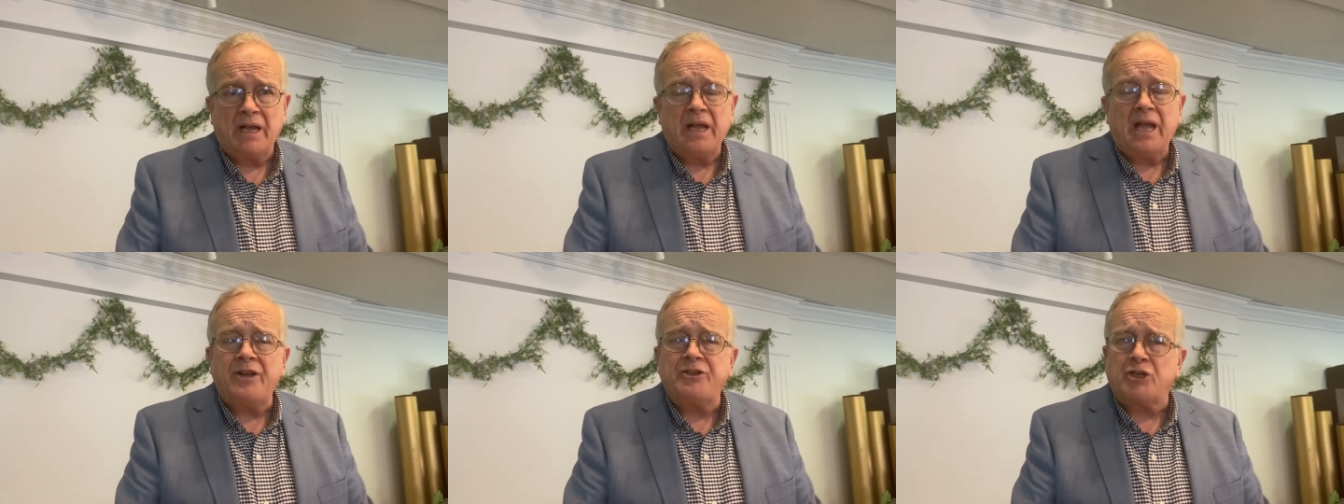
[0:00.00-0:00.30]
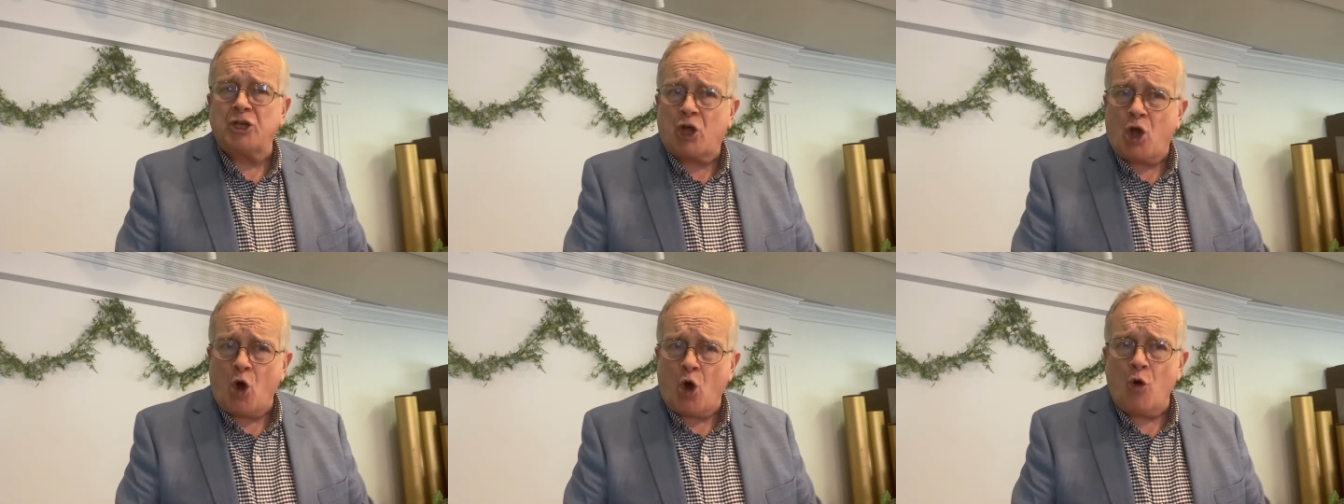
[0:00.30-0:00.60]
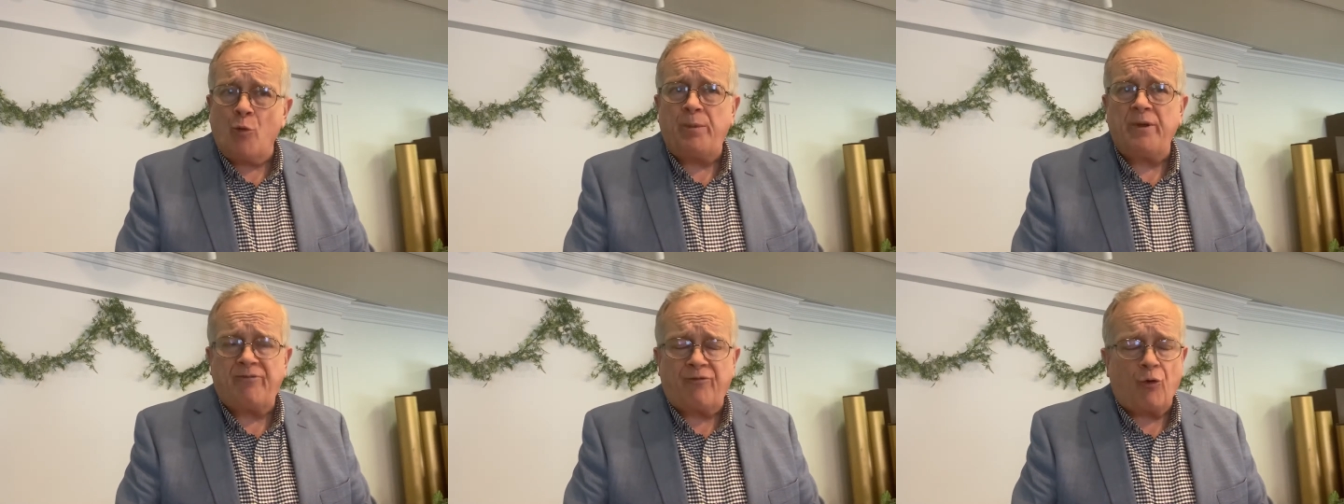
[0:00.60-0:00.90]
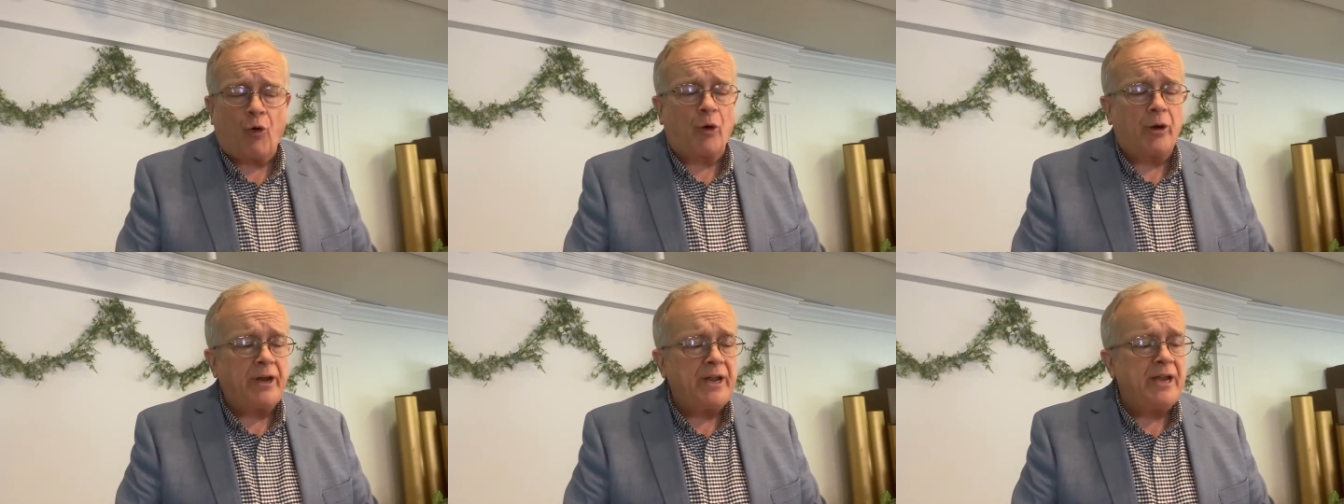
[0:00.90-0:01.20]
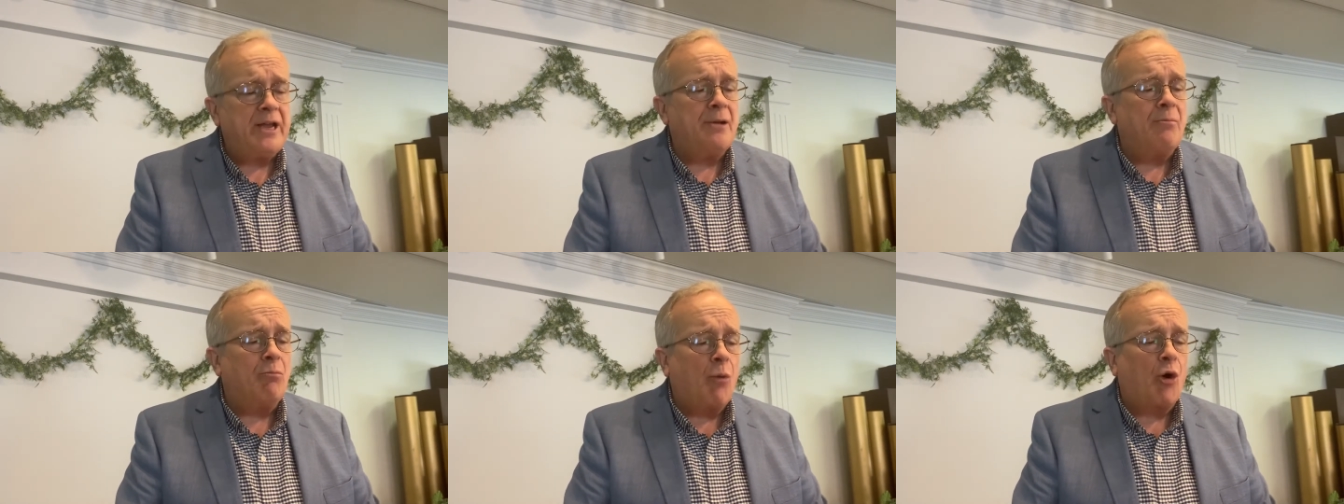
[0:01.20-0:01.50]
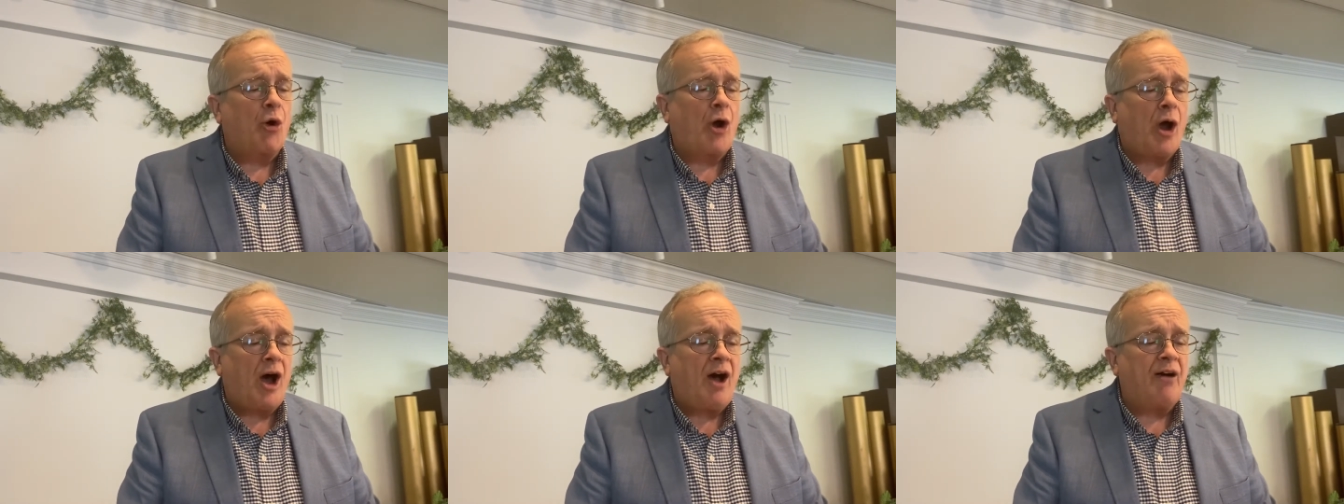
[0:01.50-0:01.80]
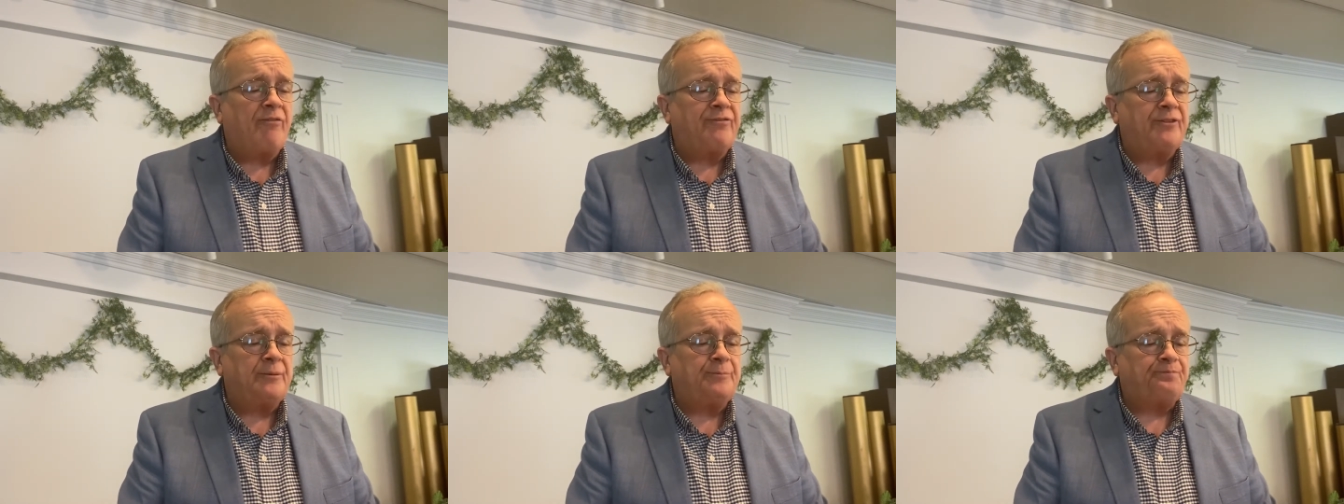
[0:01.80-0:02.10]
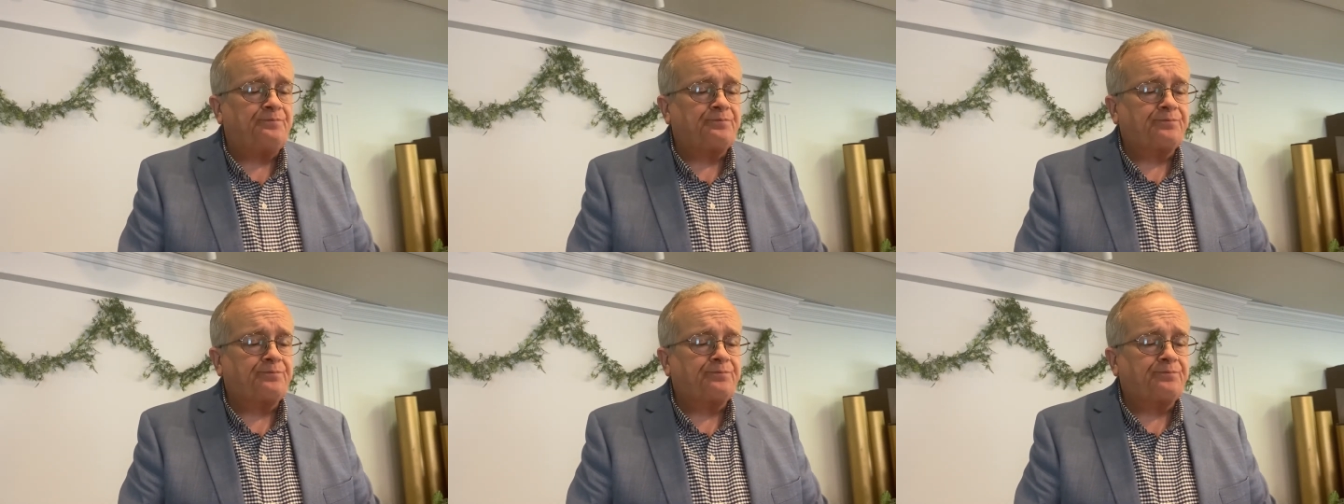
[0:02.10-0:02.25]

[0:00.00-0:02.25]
and to go before him more often.